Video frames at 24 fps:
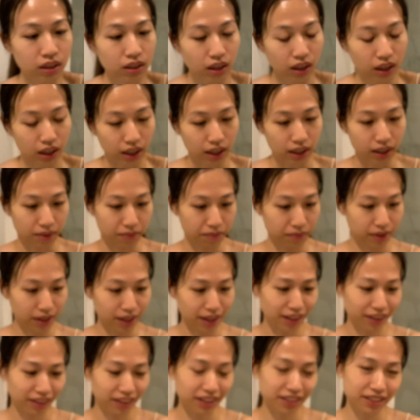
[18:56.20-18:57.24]
Um,
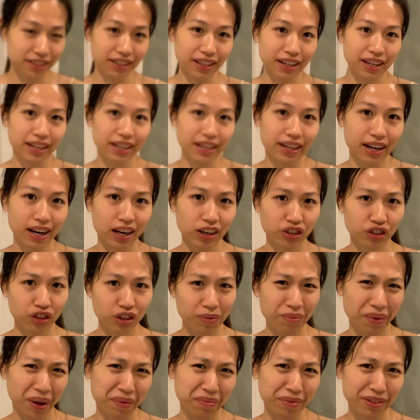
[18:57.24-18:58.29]
it looks like it
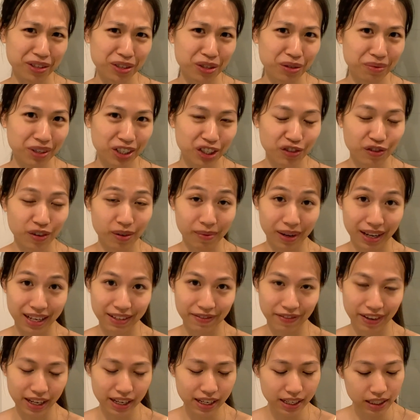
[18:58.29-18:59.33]
actually might be too much for my
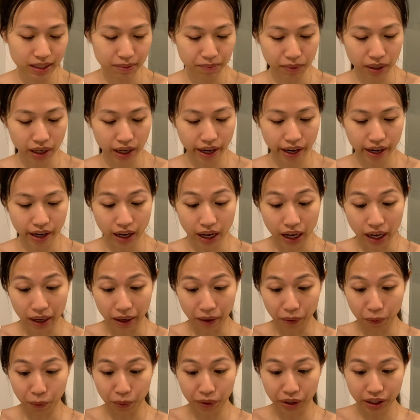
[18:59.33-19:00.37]
face, but uh,
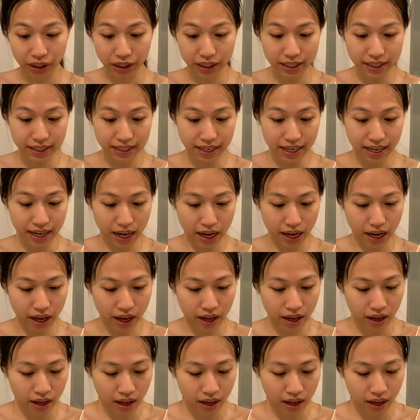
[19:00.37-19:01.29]
we'll see.